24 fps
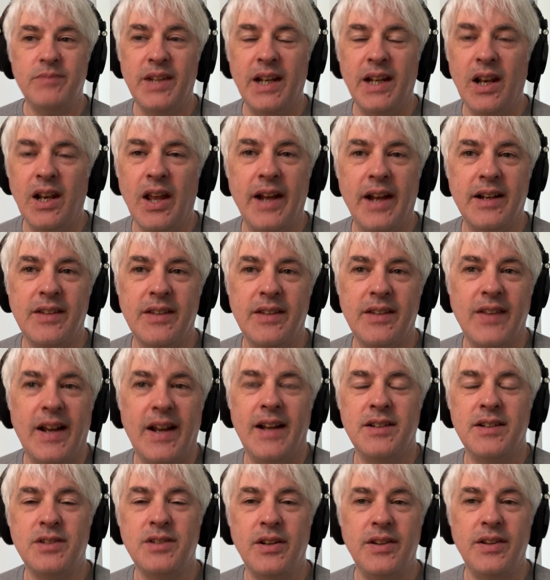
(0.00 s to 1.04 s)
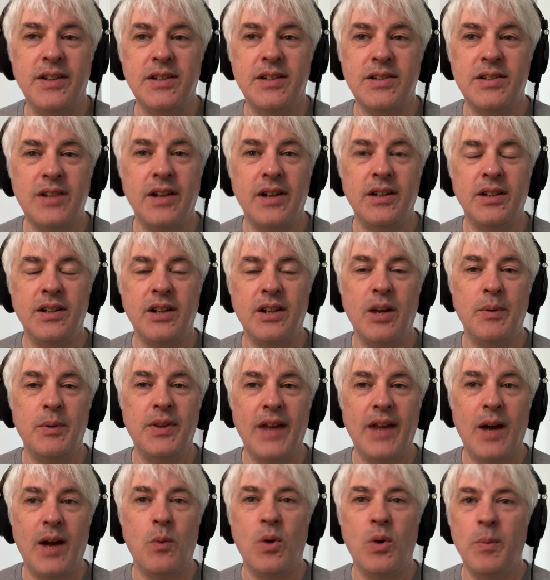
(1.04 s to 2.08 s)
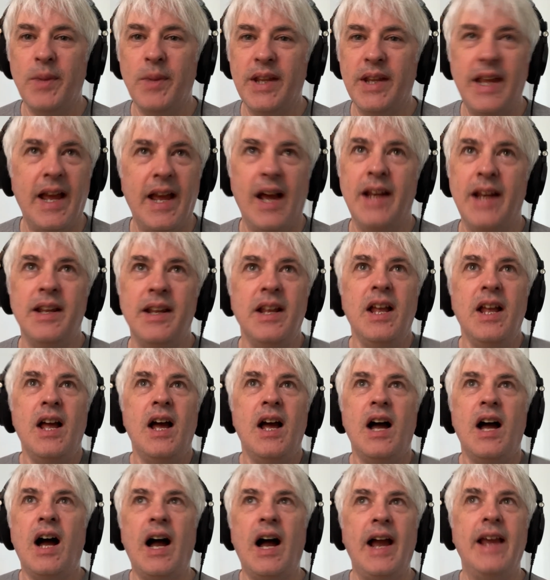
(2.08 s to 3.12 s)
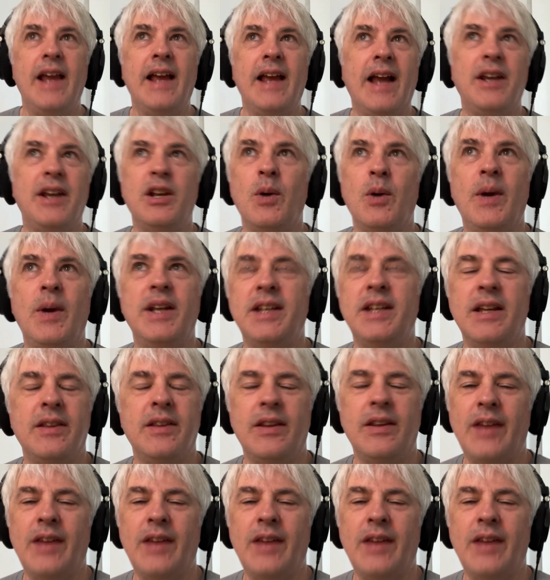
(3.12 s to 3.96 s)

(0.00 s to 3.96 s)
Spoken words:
they liked that, so they decided to go with that one. But yeah, I had no idea